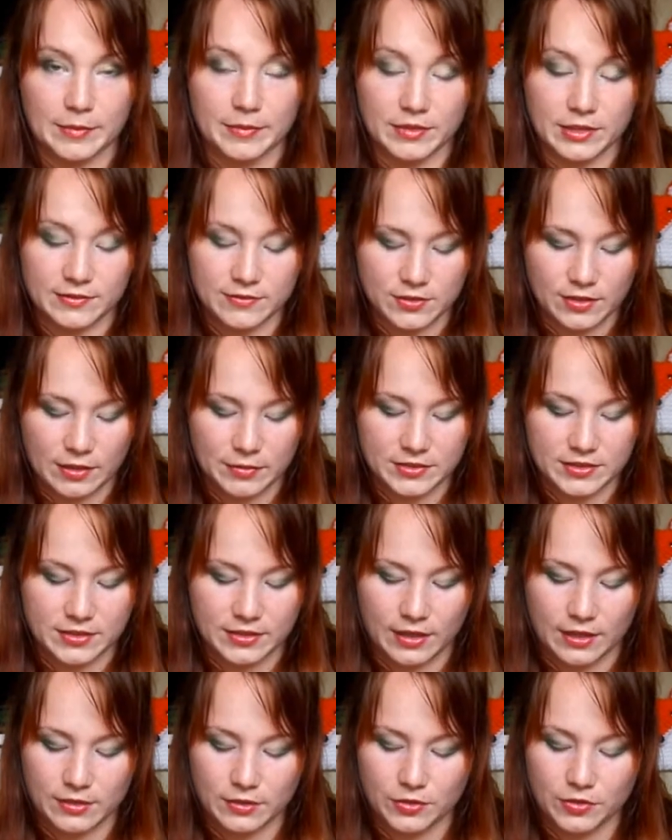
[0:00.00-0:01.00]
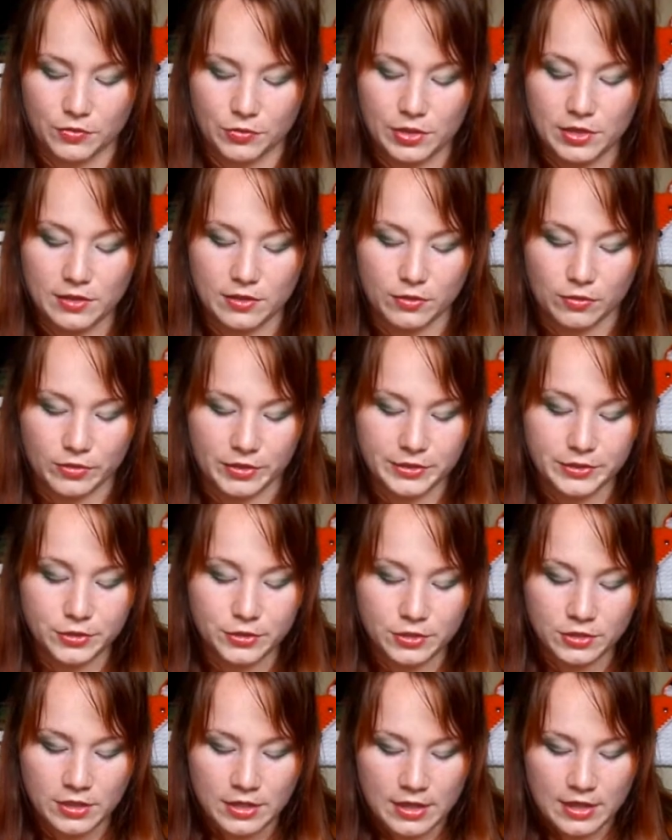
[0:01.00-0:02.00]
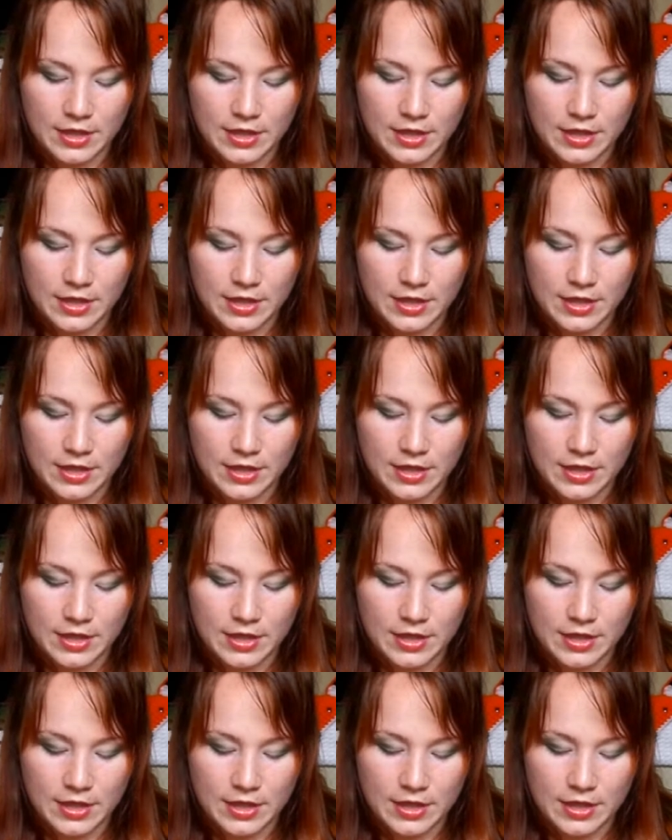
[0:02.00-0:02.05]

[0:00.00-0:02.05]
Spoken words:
I believe. So that was the color 3, the orange.